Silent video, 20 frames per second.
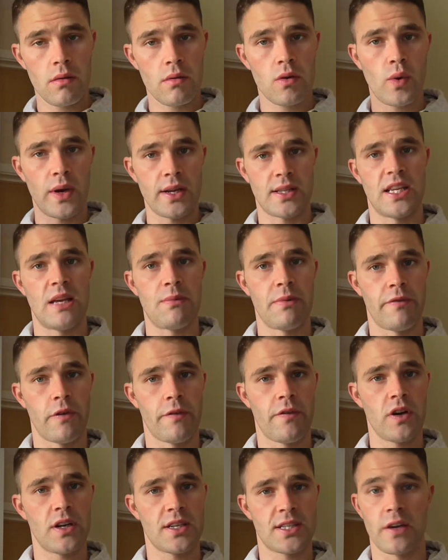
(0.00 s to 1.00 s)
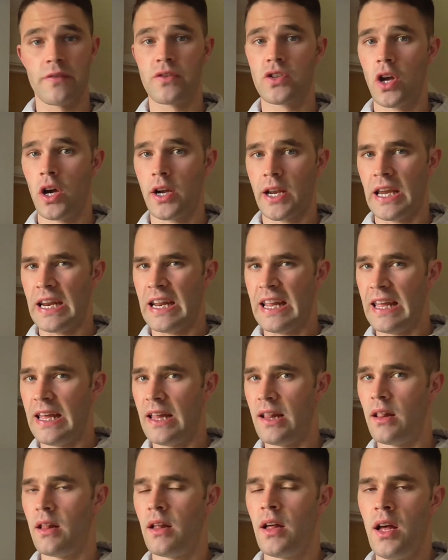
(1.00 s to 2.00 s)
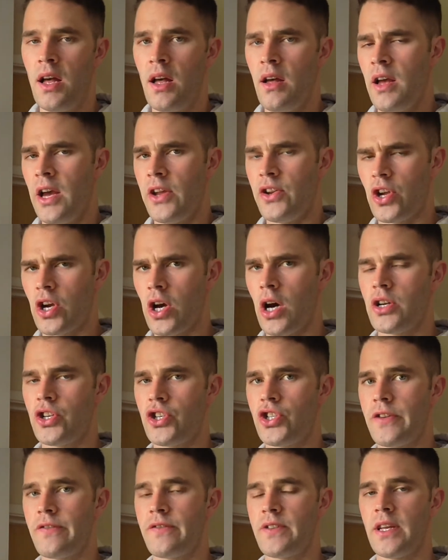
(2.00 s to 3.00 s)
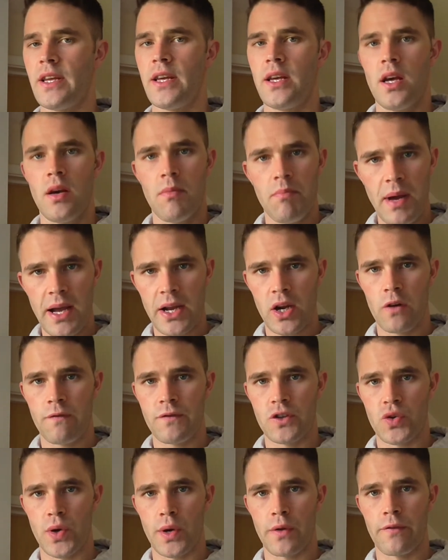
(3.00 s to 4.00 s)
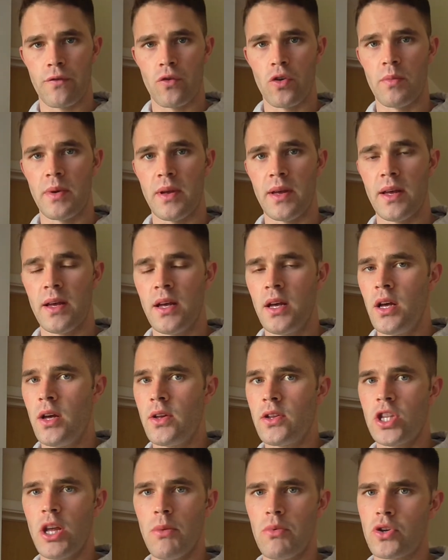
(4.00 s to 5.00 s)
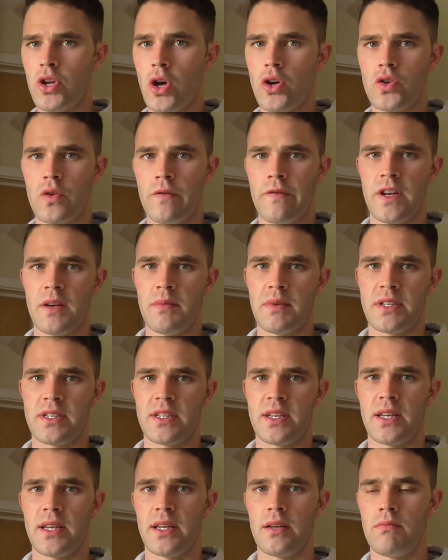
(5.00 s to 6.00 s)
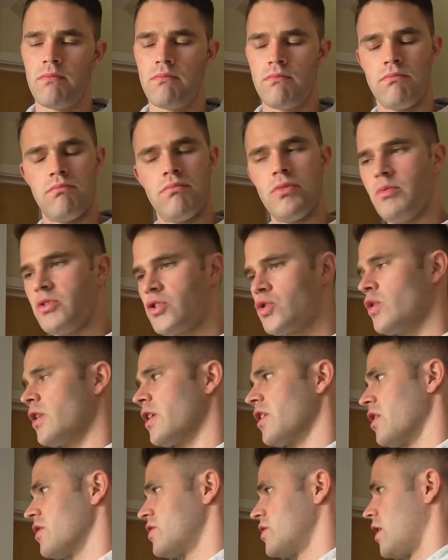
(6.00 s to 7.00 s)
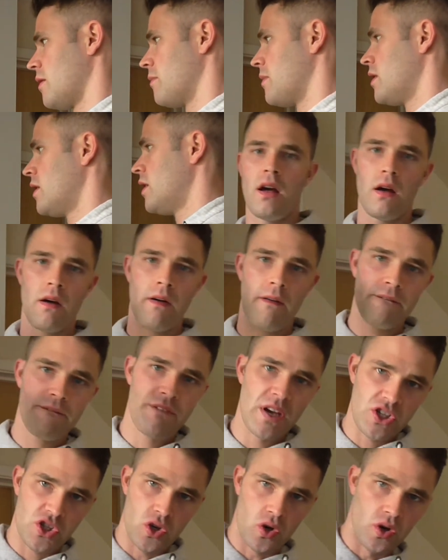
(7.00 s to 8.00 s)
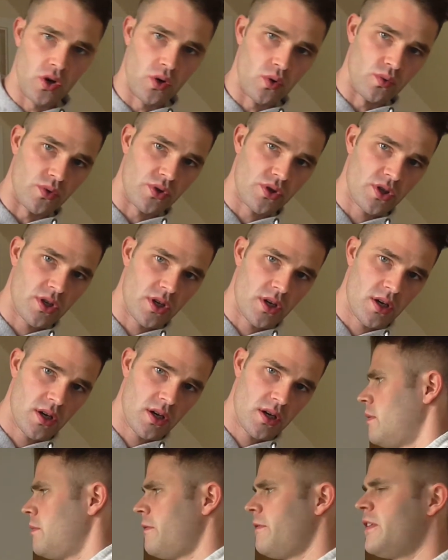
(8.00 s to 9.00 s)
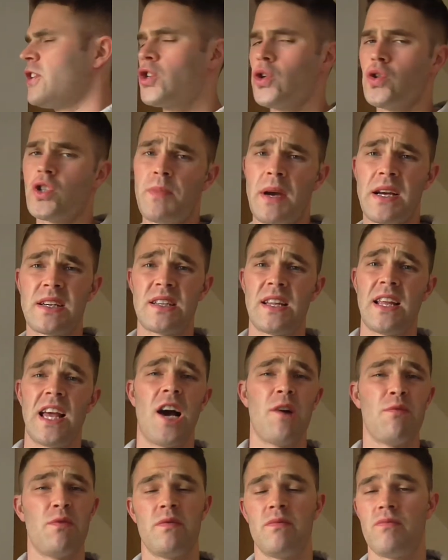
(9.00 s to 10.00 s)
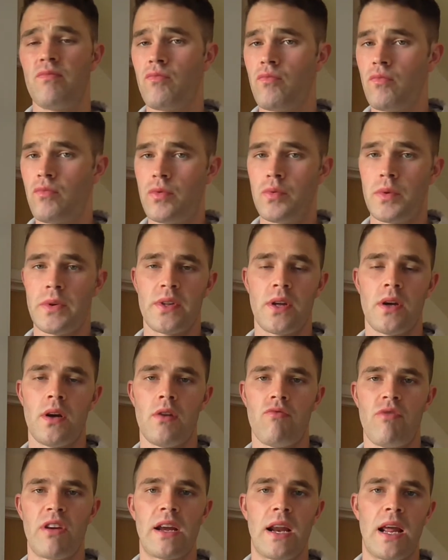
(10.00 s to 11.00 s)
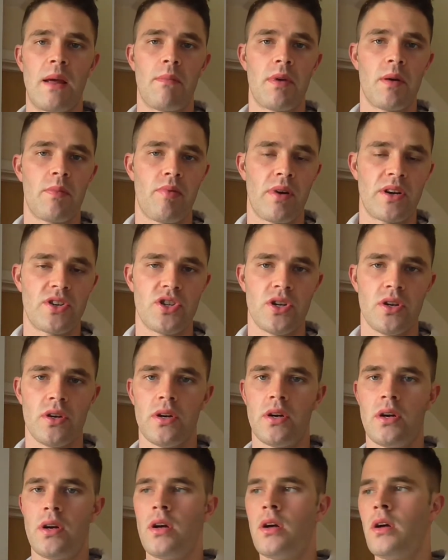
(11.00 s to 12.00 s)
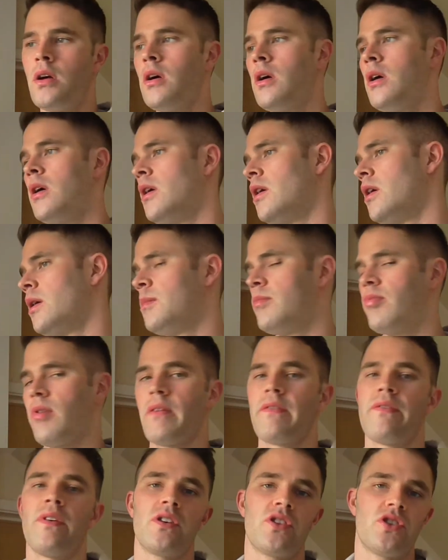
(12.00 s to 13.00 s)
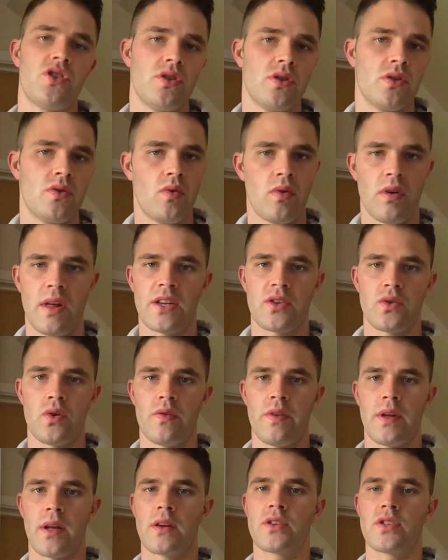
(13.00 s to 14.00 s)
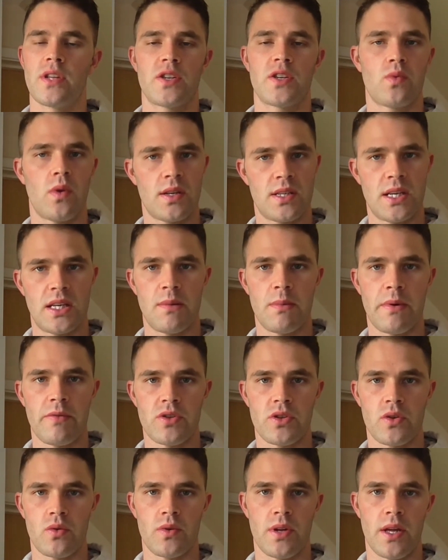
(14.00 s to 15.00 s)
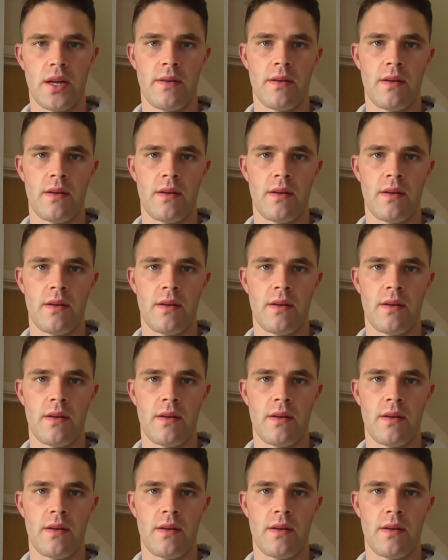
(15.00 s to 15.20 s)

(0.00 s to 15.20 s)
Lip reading: Quick tip, if you find yourself start getting ill and you can't shift it, back off the training for a bit, double dose on vitamin C, you can sort it in no time. Fish oils. Fish oils basically help with regulating blood pressure, brain function and all that sort of thing. So that's why I take them every single day.